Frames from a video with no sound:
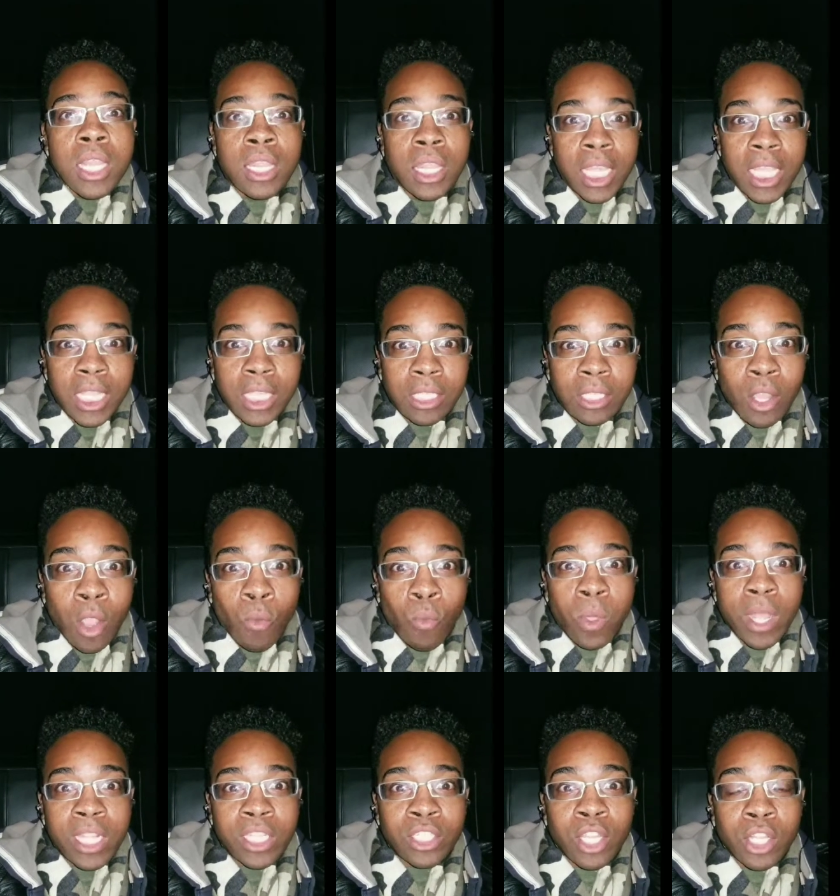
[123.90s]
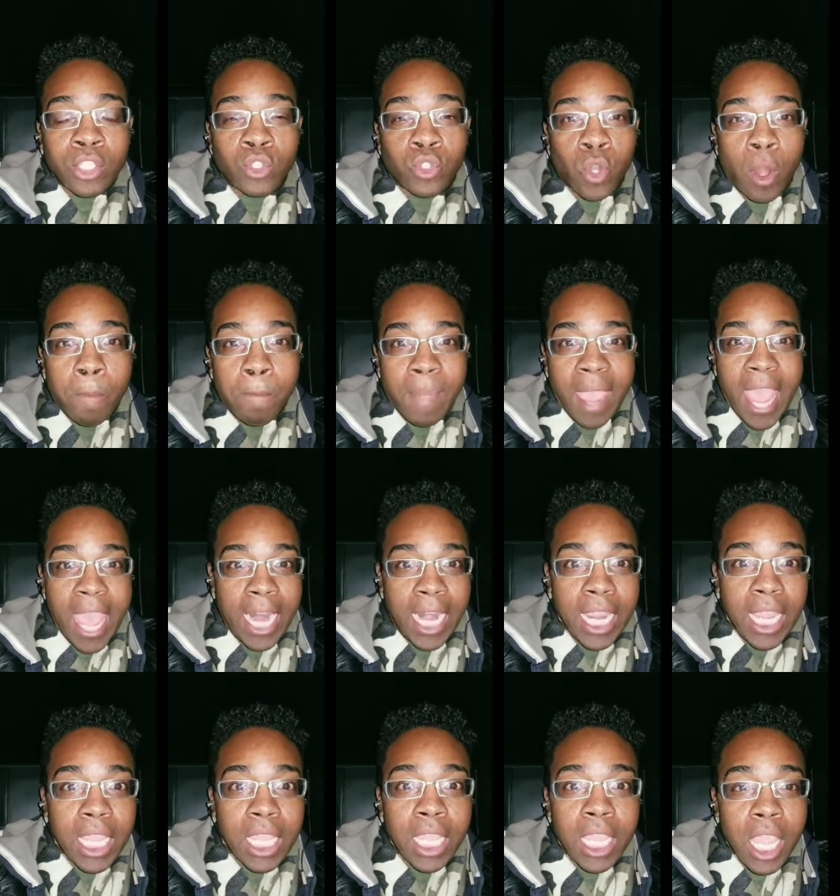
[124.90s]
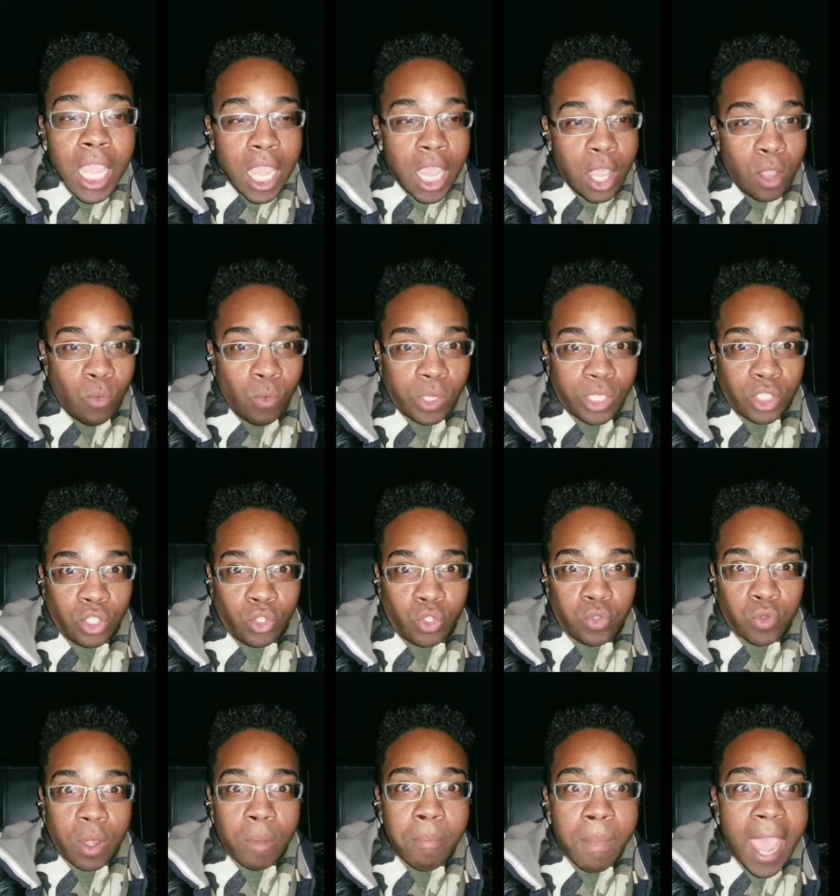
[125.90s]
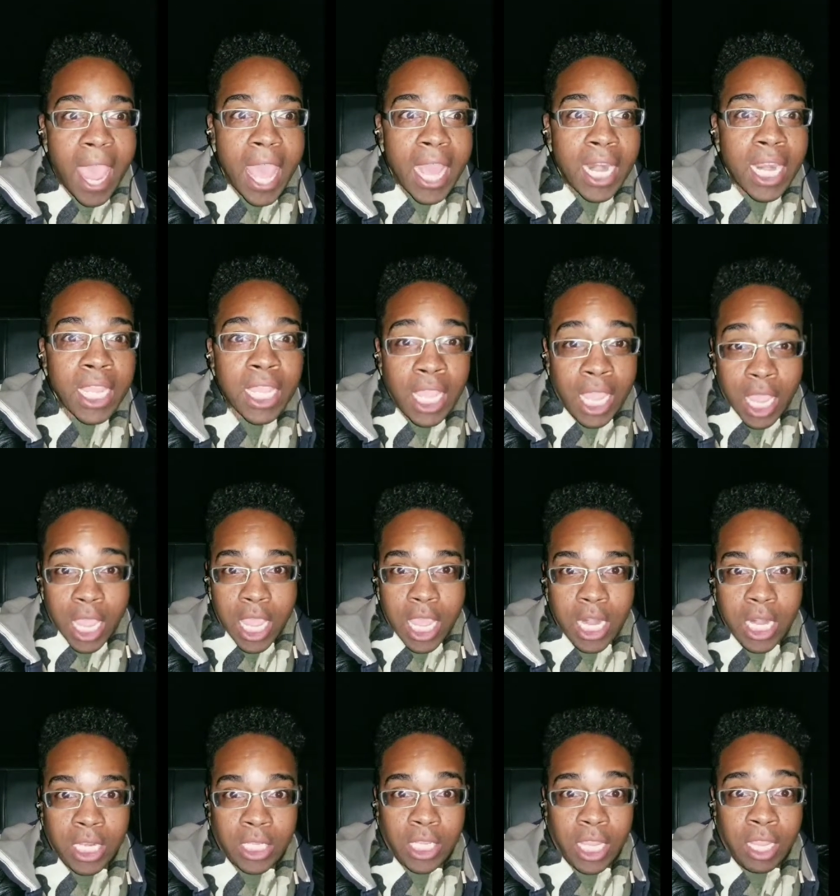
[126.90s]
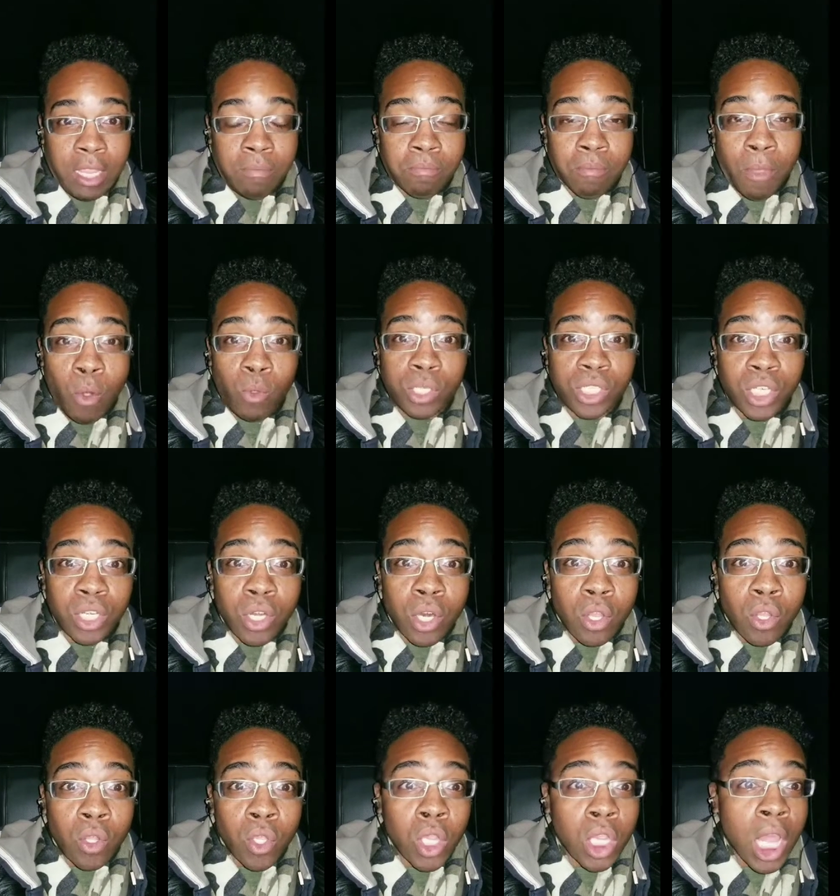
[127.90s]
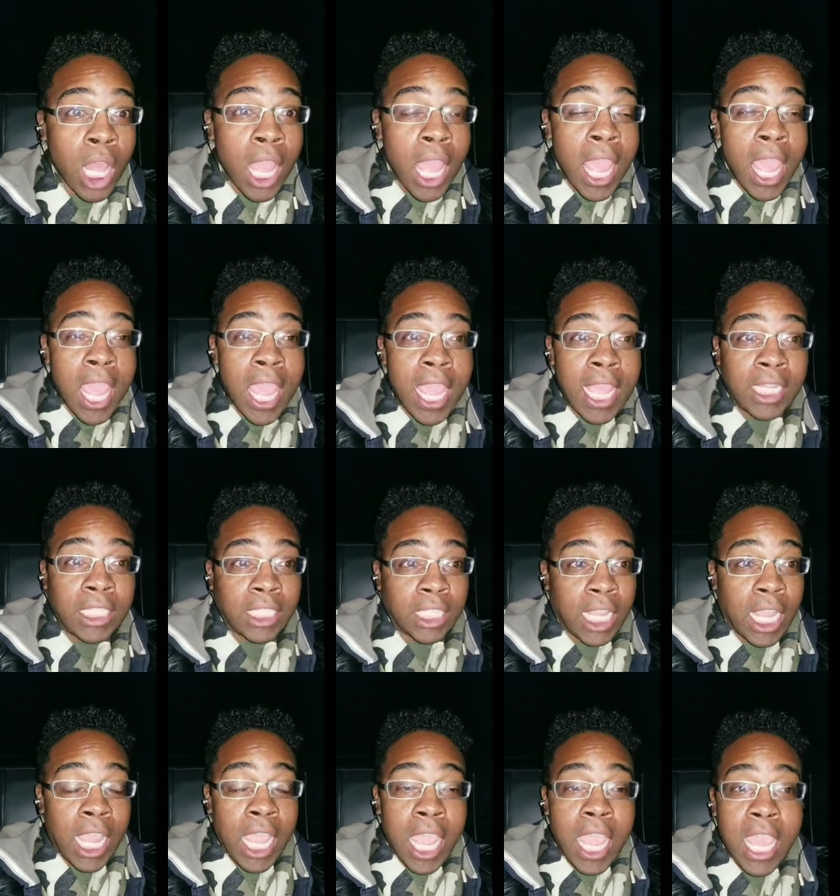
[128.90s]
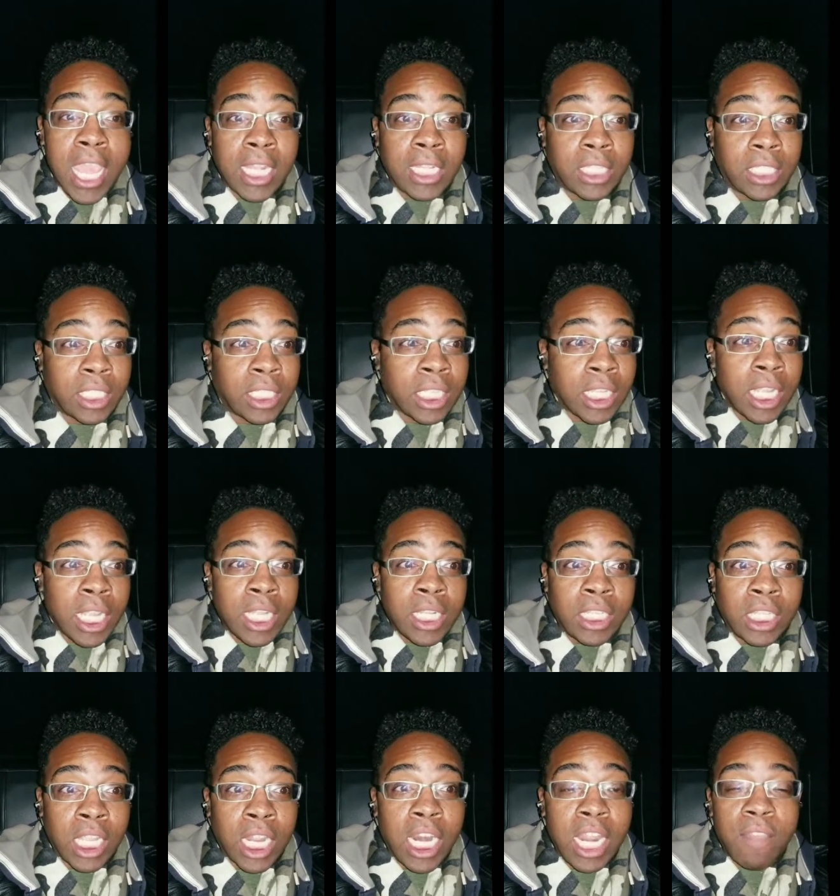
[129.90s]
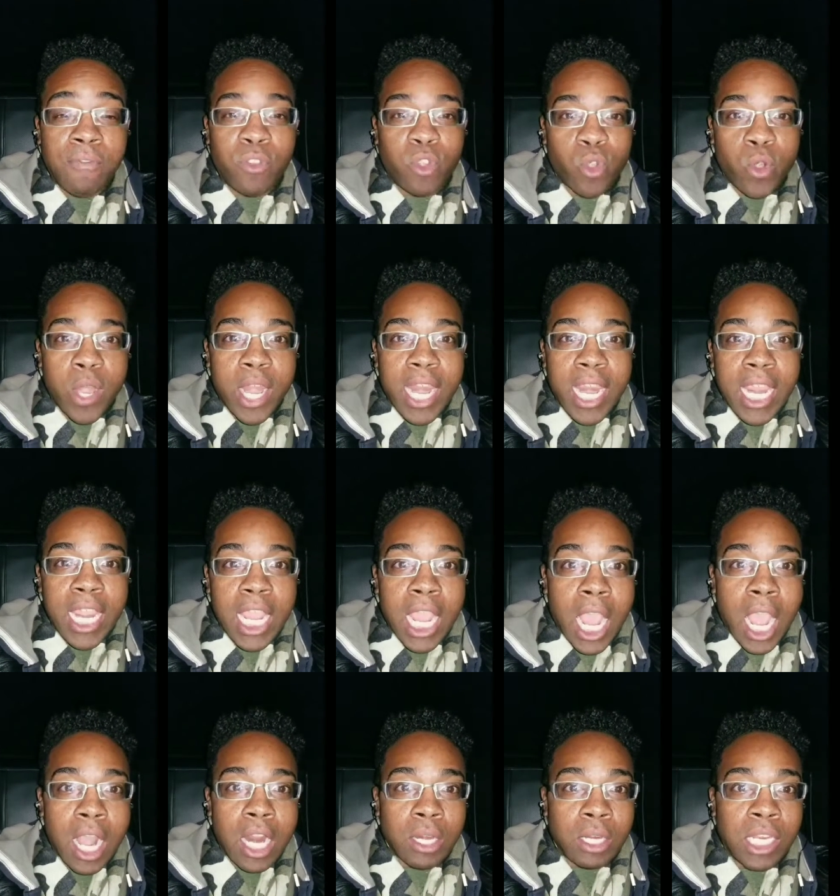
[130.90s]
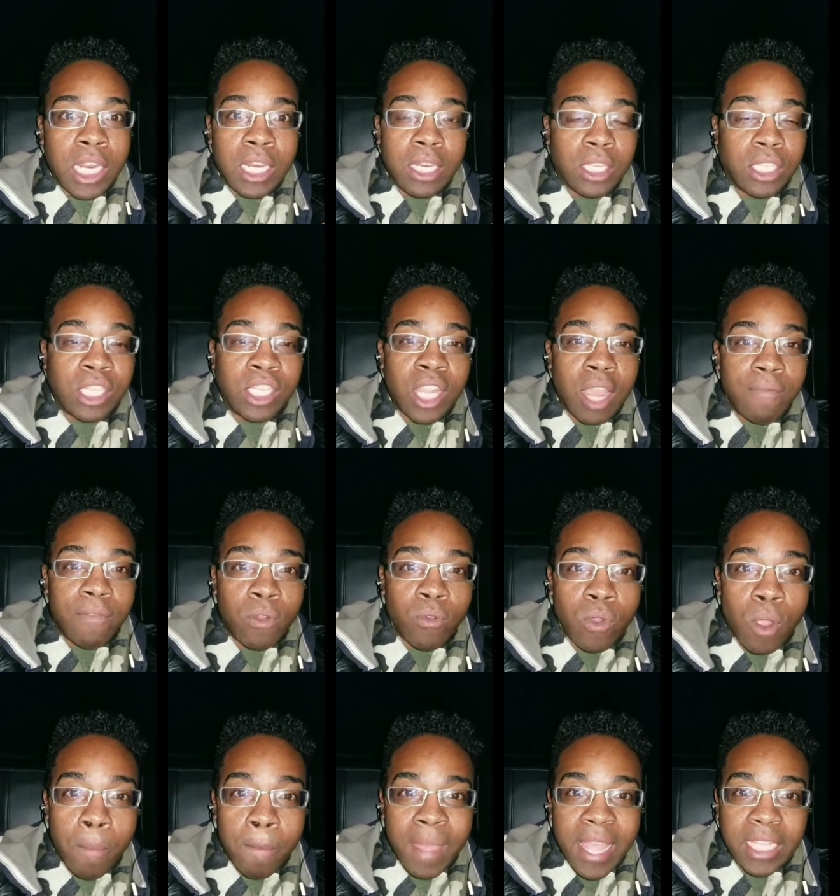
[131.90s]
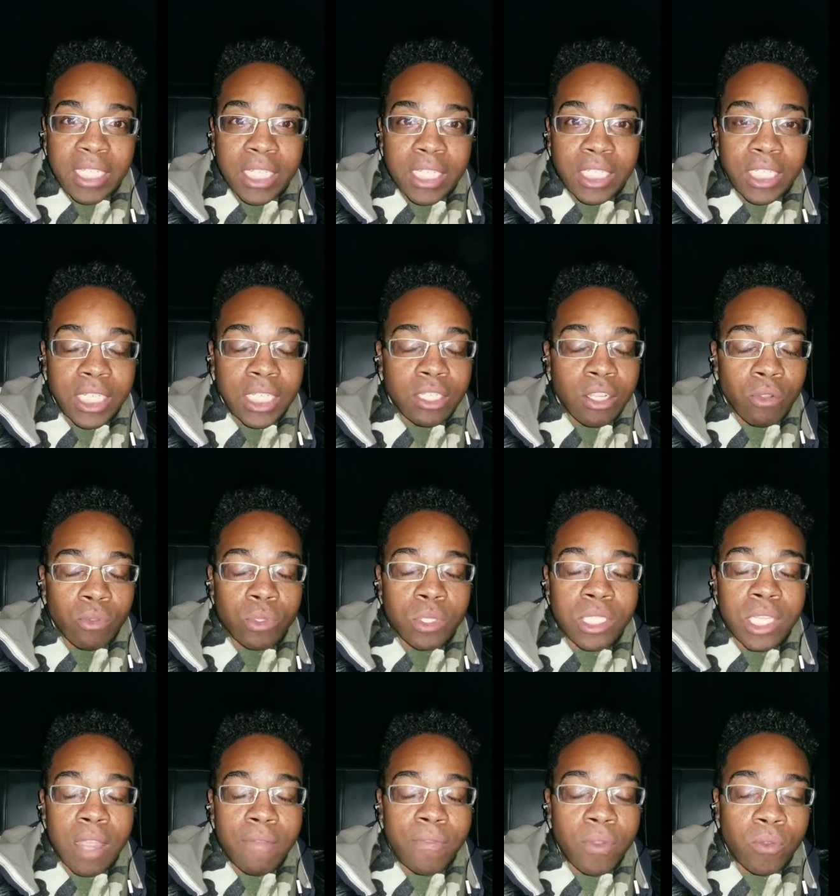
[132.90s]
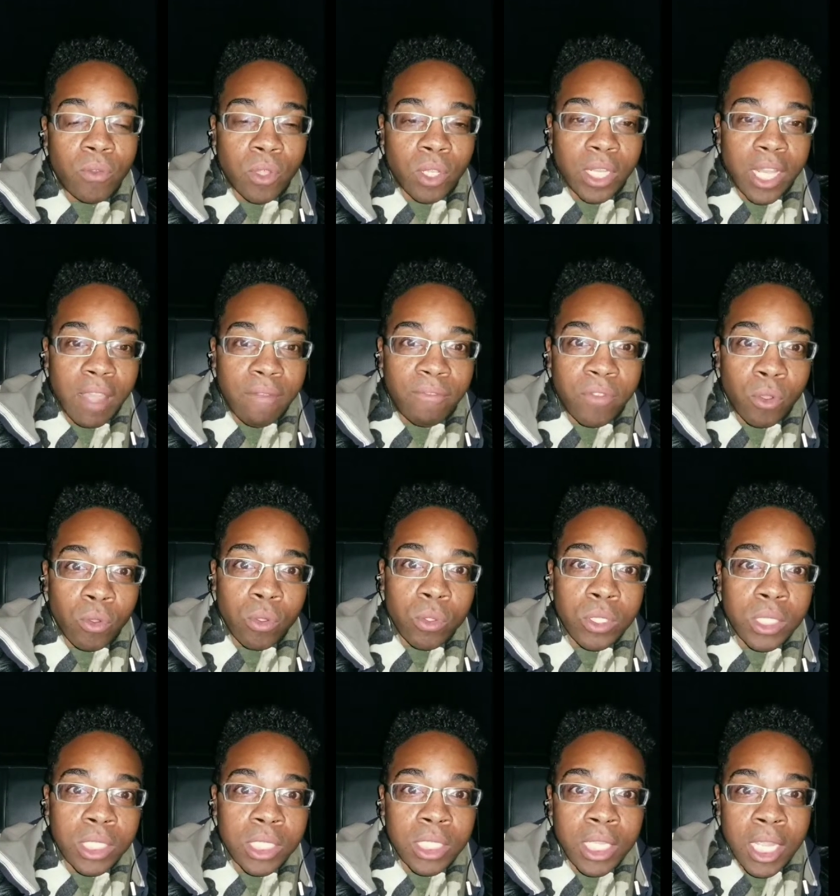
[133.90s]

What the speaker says: This was traumatic. It was dramatic. It is emotional. It's delivering several messages on several levels.